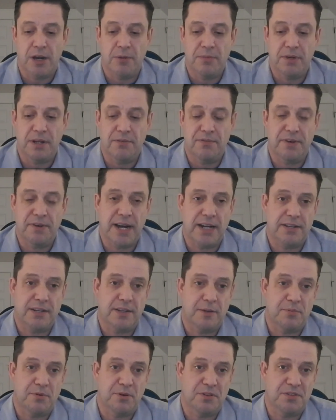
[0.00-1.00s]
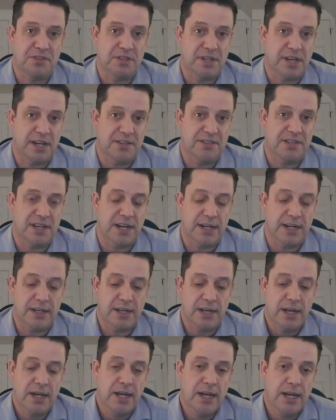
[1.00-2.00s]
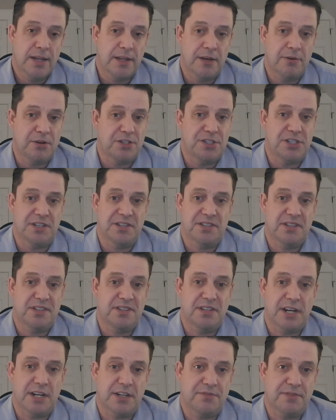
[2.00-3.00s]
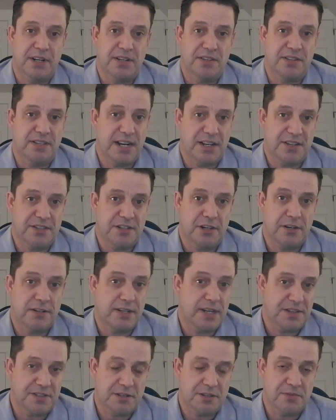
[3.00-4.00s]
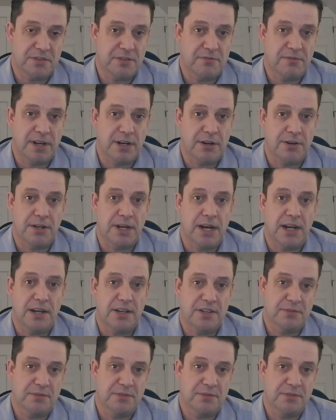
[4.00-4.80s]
In fact, on the personal line side, they were just as satisfied as last year, and last year was a record high.